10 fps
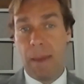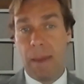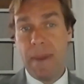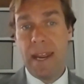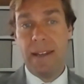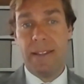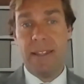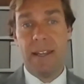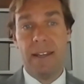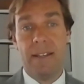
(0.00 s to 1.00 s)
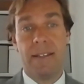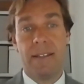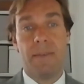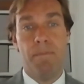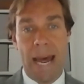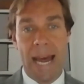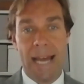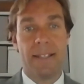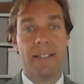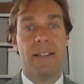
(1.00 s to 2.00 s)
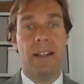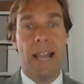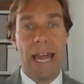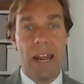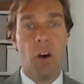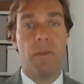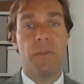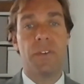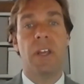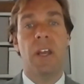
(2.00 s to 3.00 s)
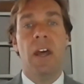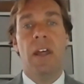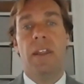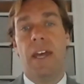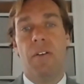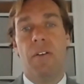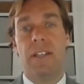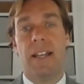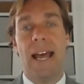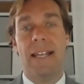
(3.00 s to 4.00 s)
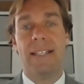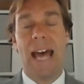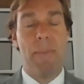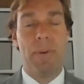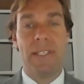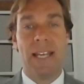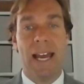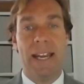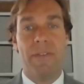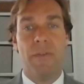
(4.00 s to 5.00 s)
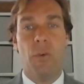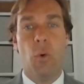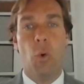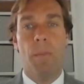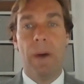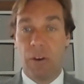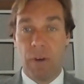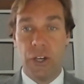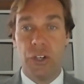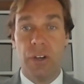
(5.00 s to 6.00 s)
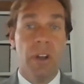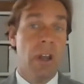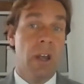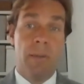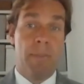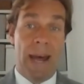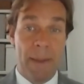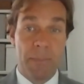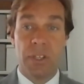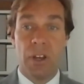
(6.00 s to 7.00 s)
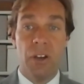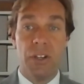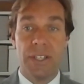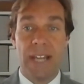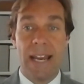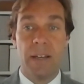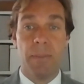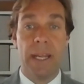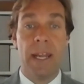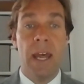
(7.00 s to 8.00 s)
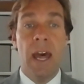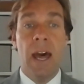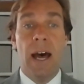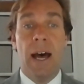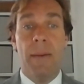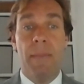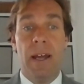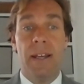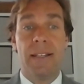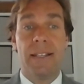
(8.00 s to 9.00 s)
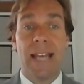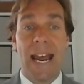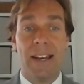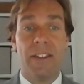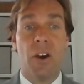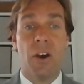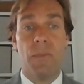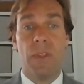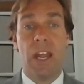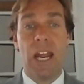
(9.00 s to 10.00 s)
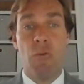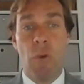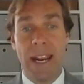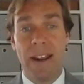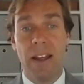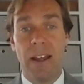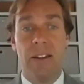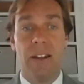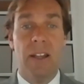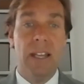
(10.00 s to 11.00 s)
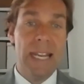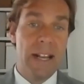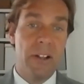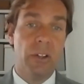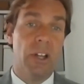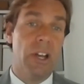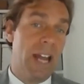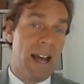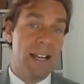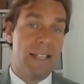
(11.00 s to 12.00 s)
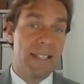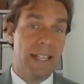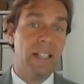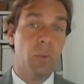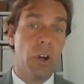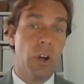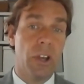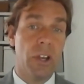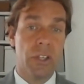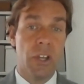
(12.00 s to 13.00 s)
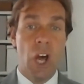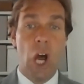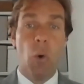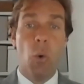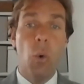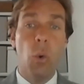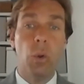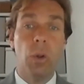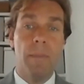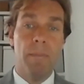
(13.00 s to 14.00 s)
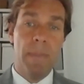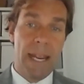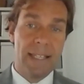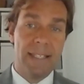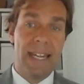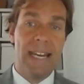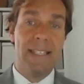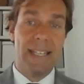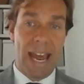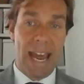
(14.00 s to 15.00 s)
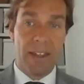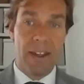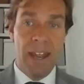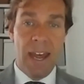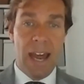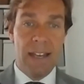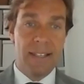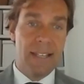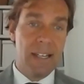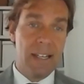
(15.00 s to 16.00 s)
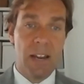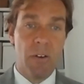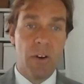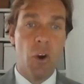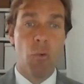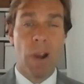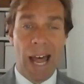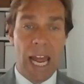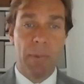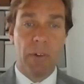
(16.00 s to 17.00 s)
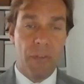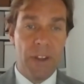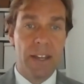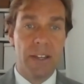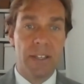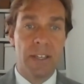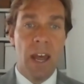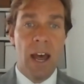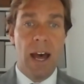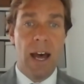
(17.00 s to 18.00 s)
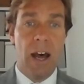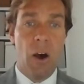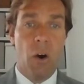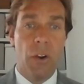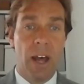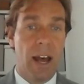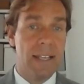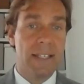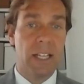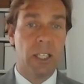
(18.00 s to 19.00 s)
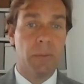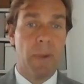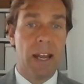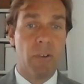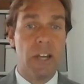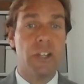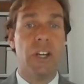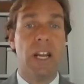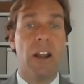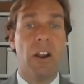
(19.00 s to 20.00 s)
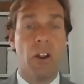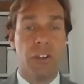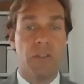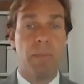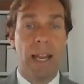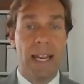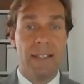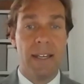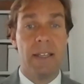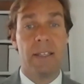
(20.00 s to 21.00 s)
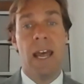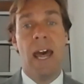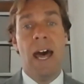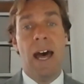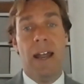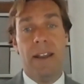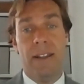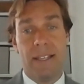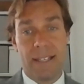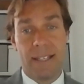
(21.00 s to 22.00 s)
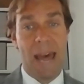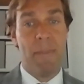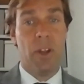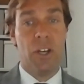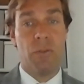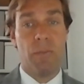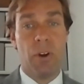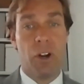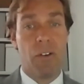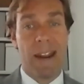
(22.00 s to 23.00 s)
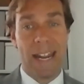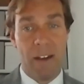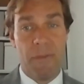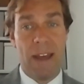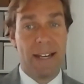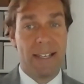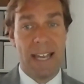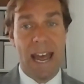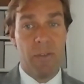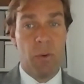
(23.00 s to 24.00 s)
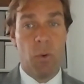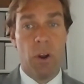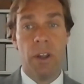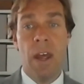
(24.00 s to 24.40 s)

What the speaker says: amid these mass layoffs, there is less appetite for migration, perhaps understandably. And sadly, though, irregular, legal, and high-skilled workers are all mixed in together. And since there are no reliable figures on high-skilled migration in a lot of places, and the scaremongering affects everyone,